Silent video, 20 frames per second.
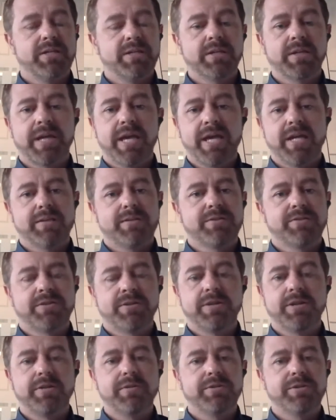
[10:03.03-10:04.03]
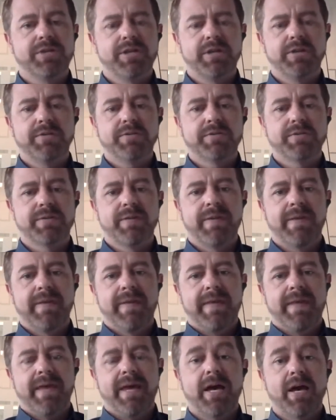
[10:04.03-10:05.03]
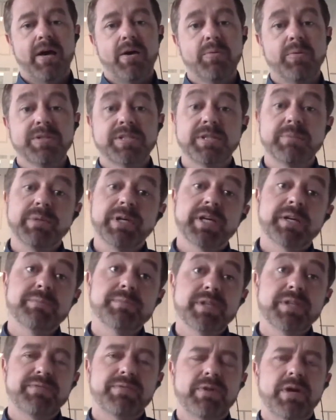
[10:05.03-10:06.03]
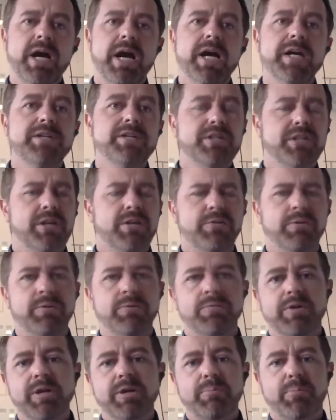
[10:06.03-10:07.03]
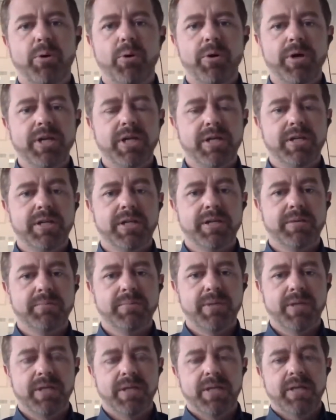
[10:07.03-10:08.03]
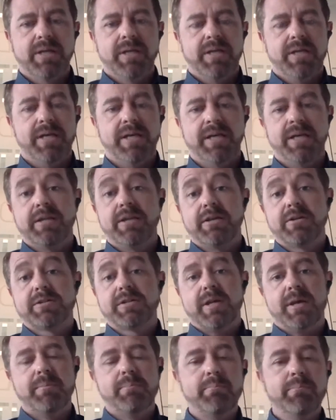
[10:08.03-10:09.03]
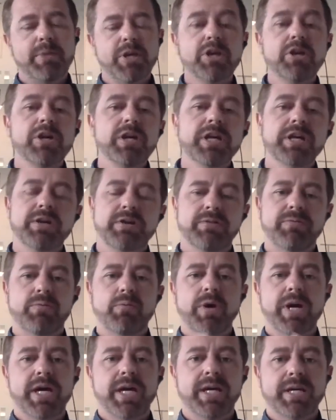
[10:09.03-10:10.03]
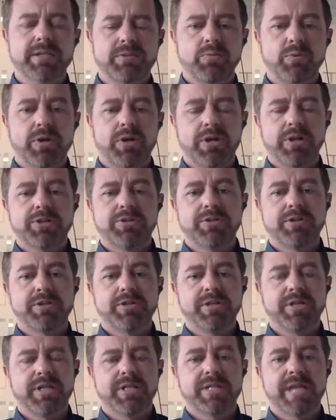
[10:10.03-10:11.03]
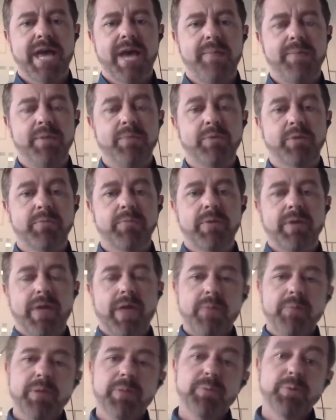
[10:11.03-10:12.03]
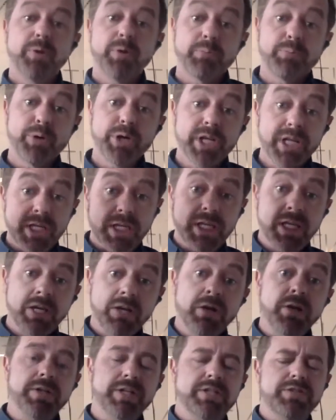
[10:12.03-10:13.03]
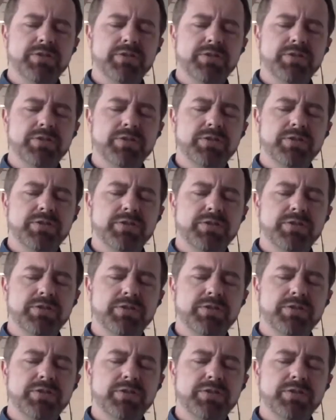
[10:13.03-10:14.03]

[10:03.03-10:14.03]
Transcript: cancels or no-shows. Uh, when somebody comes in for hygiene, are we reappointing them? Uh, there's a myriad of ways where attrition is happening, where people are bringing in all these new patients,